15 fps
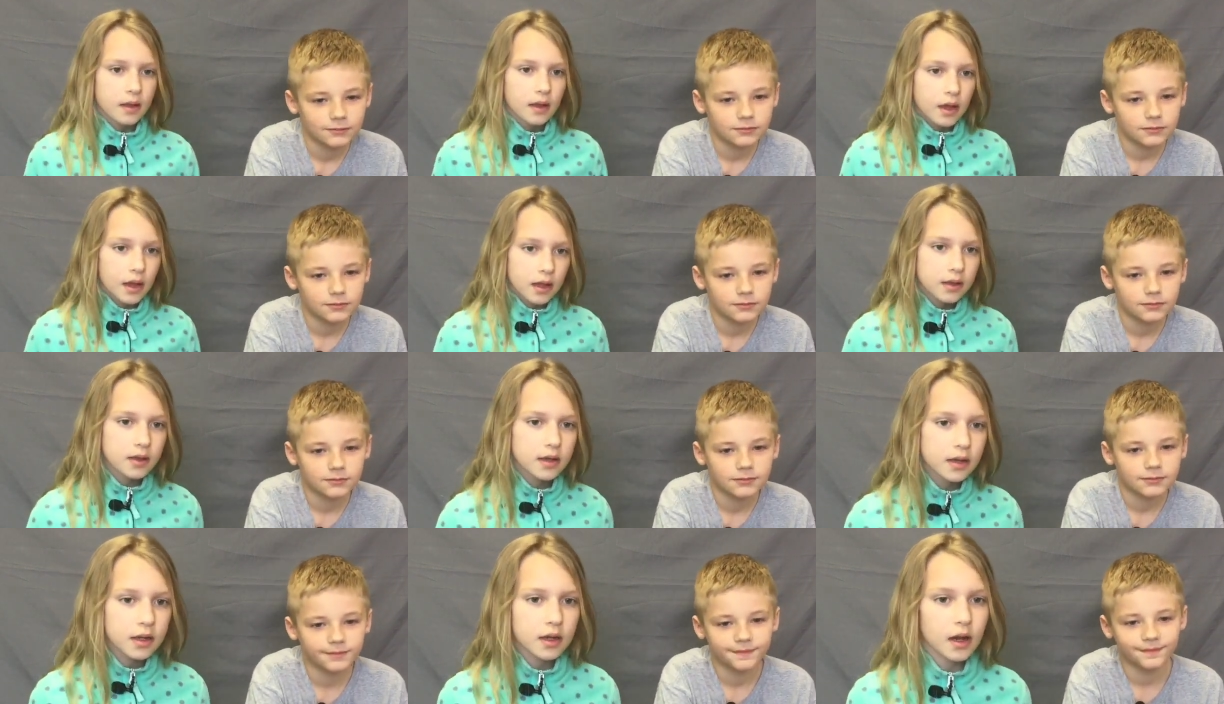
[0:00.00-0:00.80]

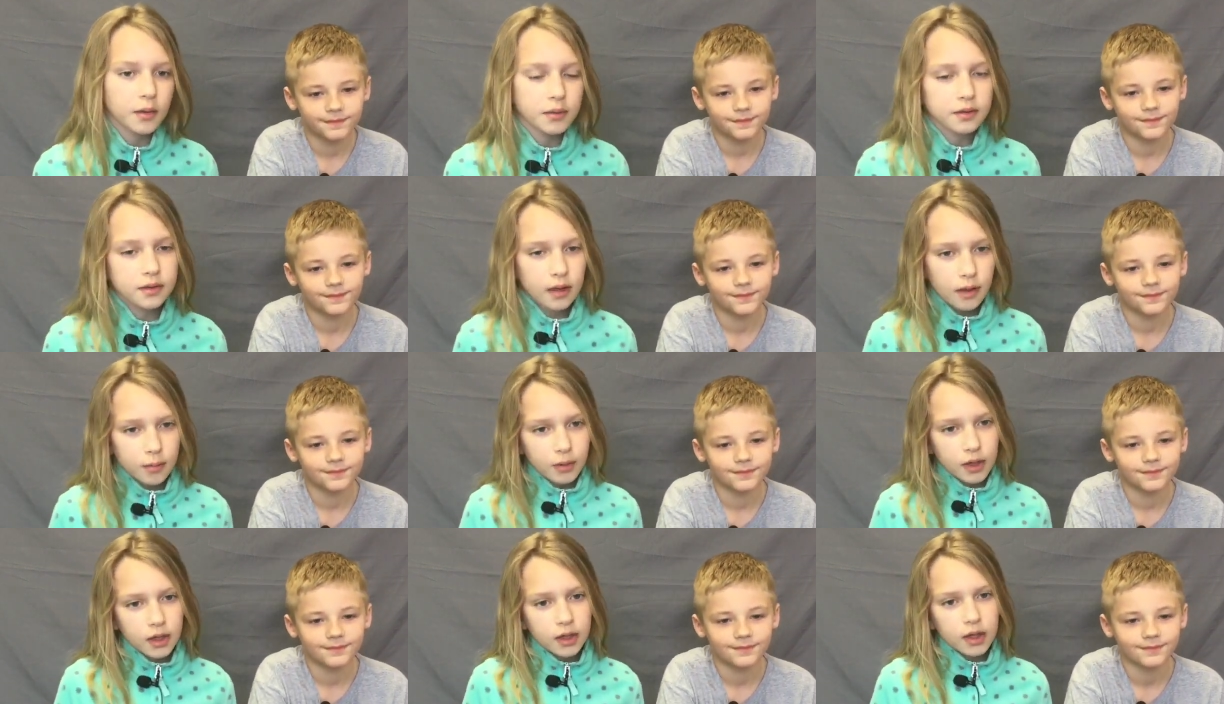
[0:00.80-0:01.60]
Speaker 1: Anthony, are we
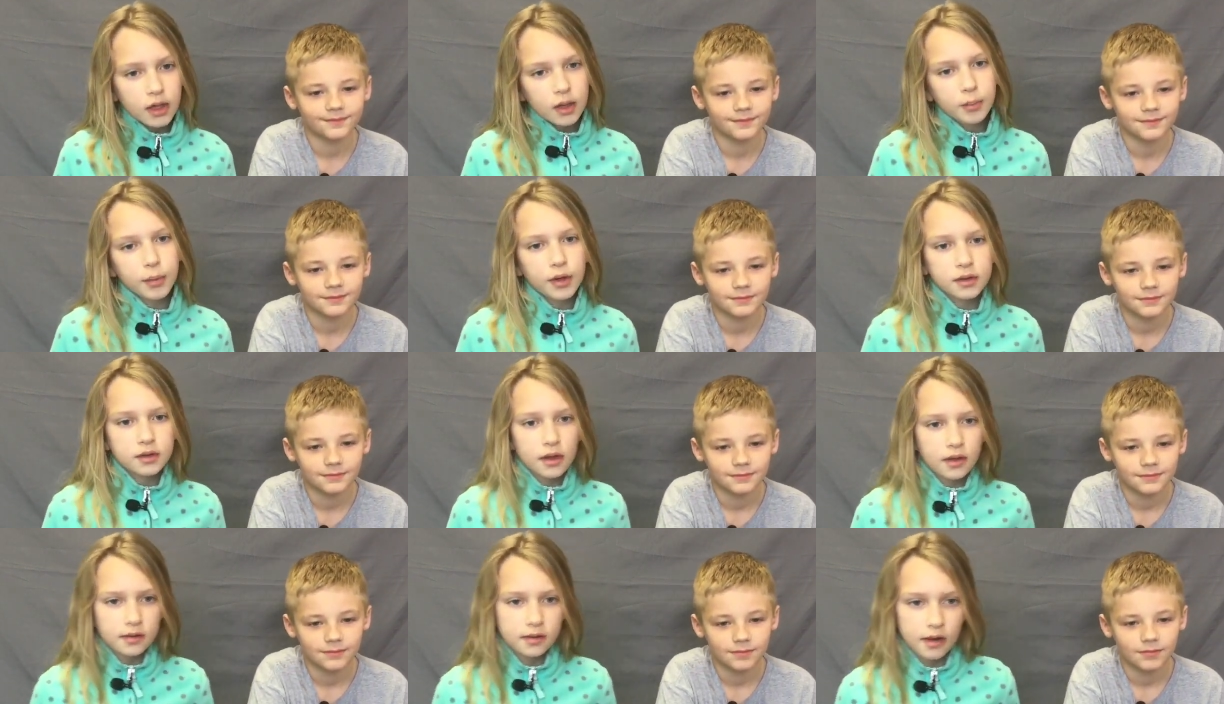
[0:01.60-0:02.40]
celebrating any
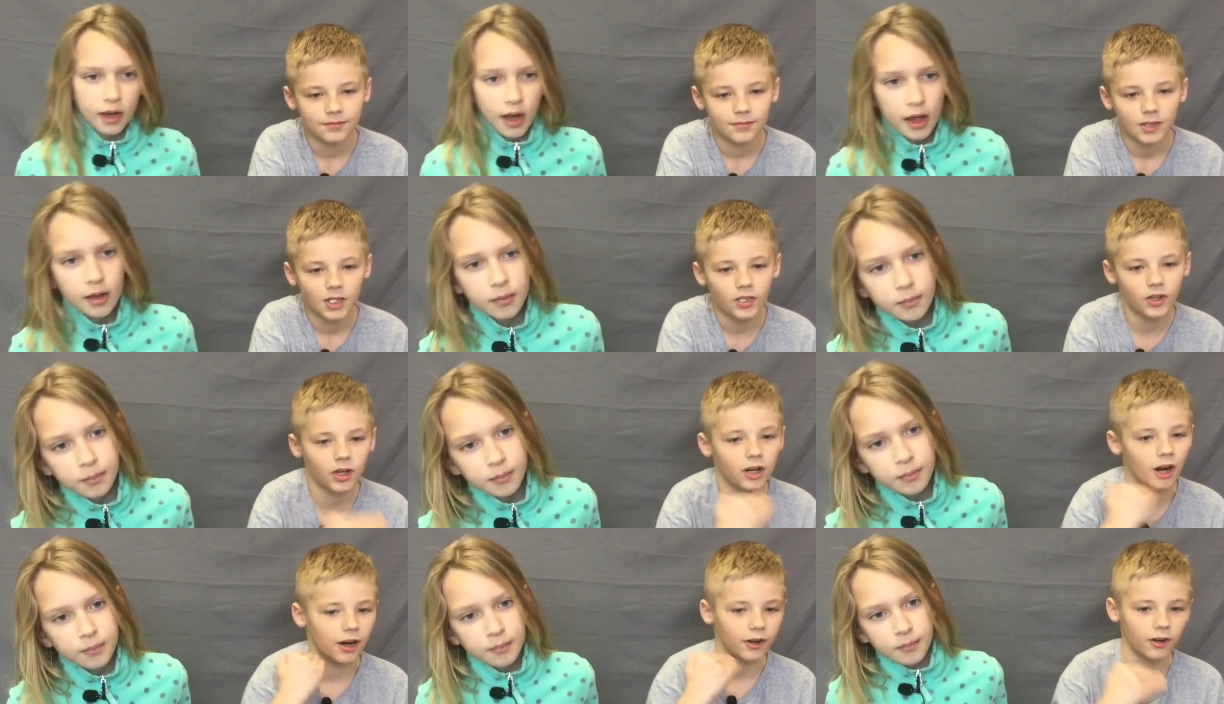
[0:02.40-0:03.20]
birthdays today? There
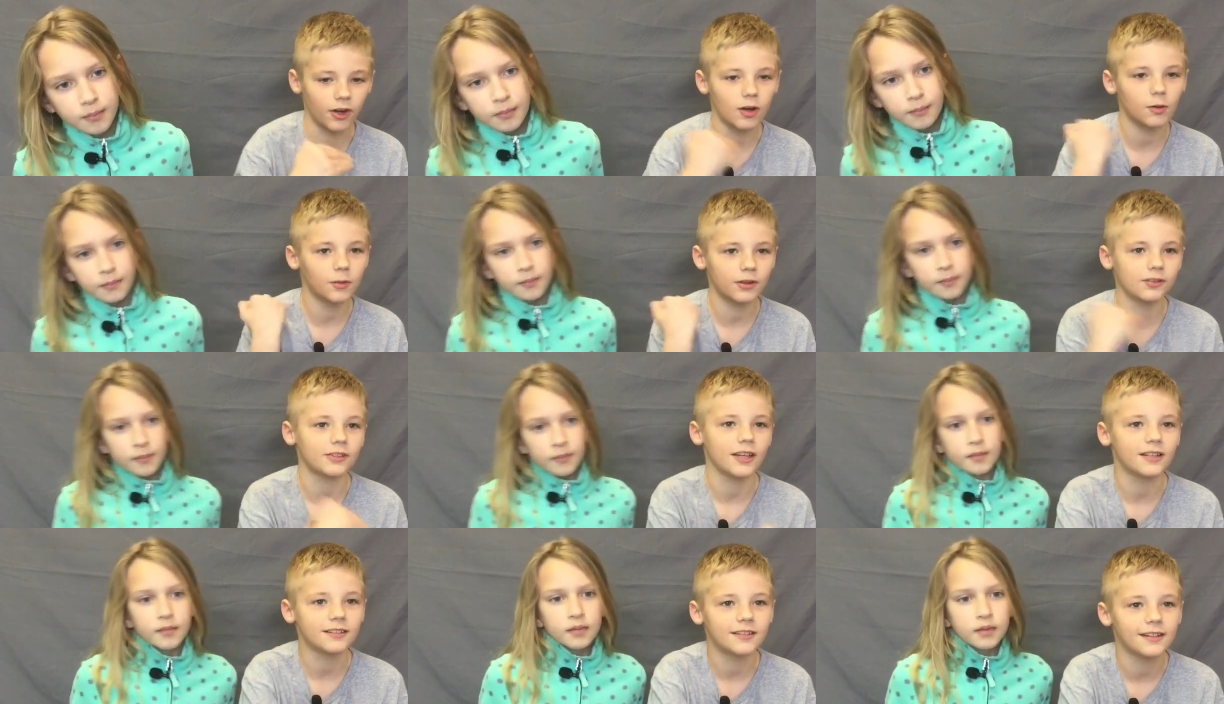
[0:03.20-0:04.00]
are no
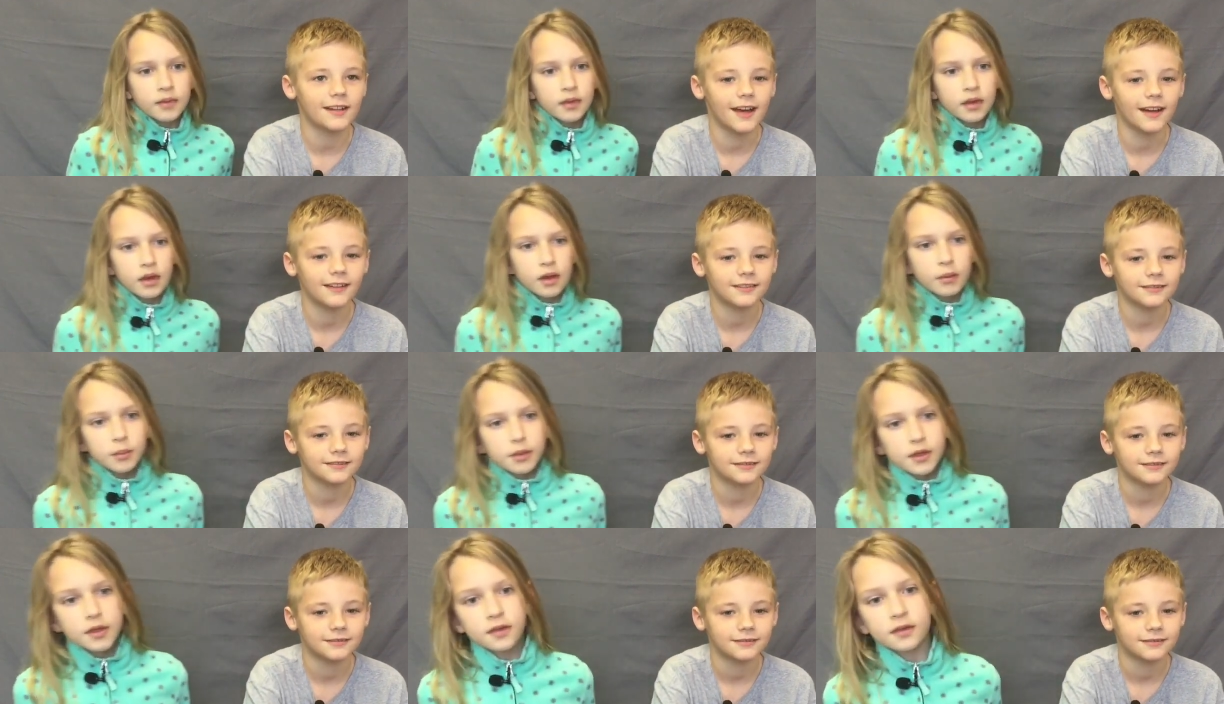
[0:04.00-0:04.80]
birthdays today.
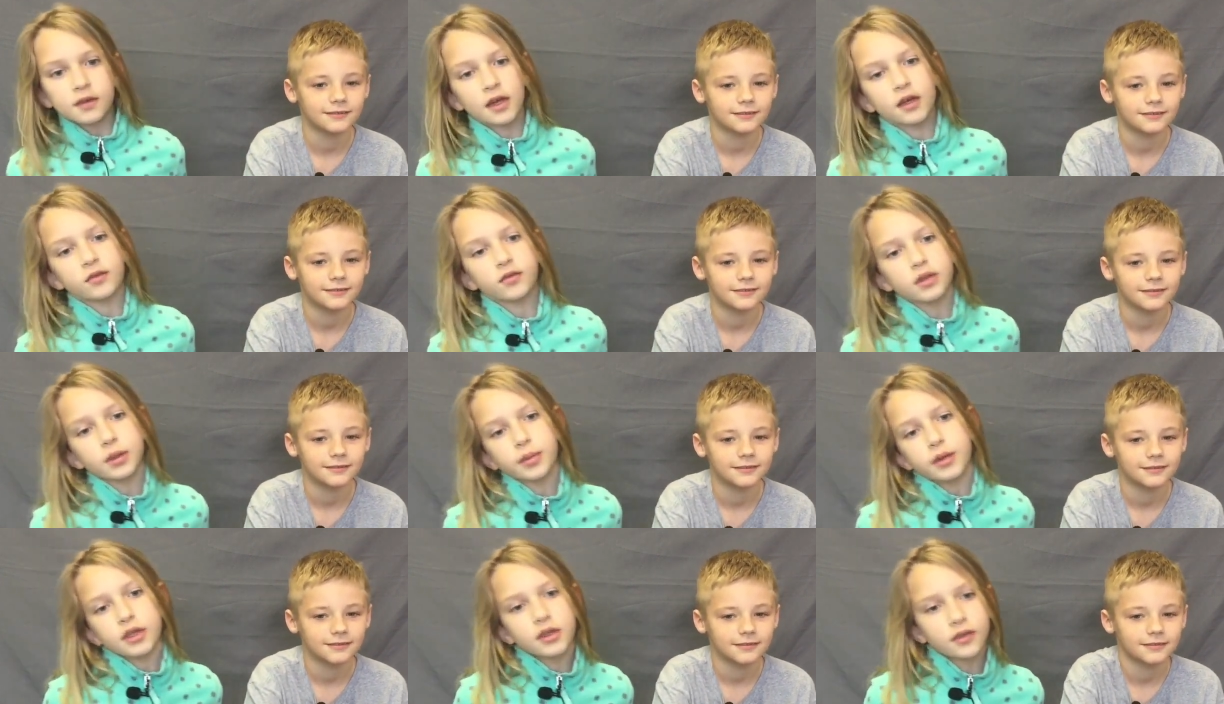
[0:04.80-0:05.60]
Please stand for the
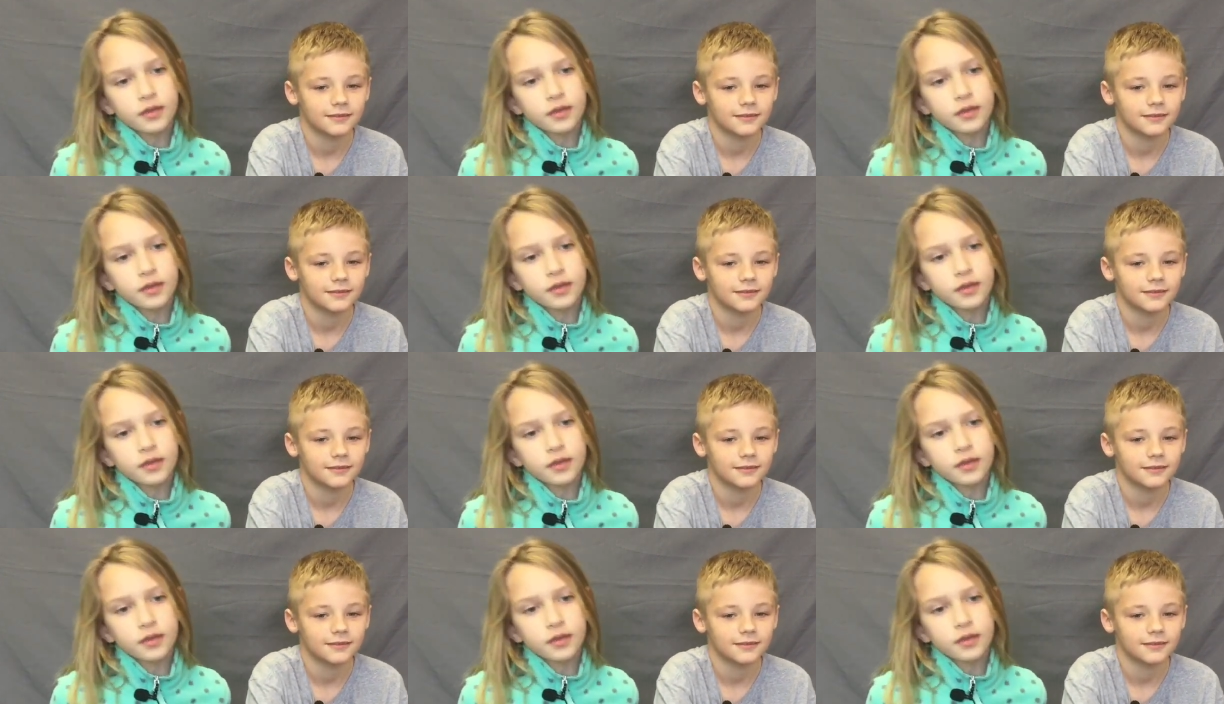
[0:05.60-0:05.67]
Pledge of